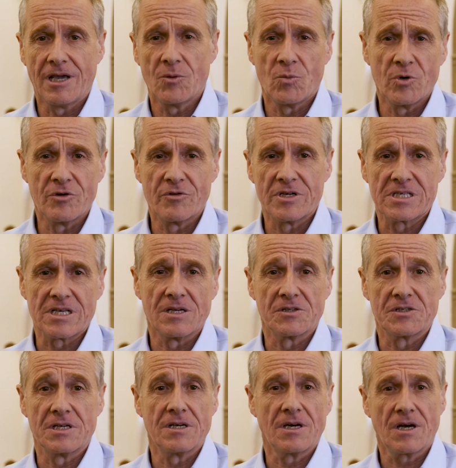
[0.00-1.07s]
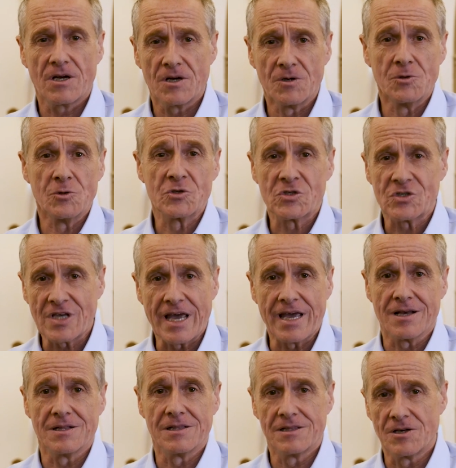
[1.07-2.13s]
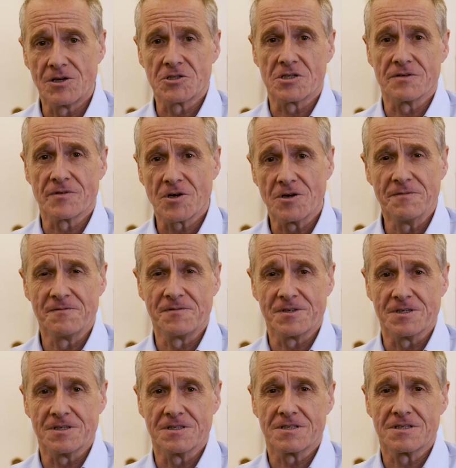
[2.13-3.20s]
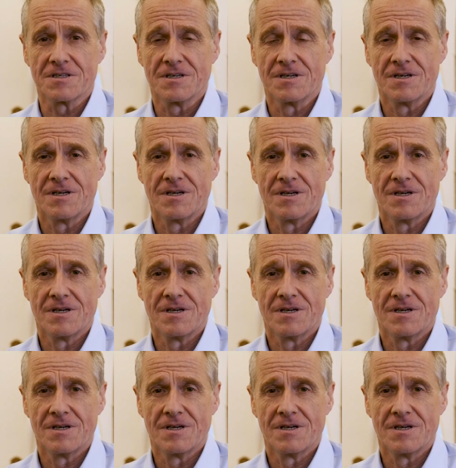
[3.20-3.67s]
it would result in wholesale loss of confidence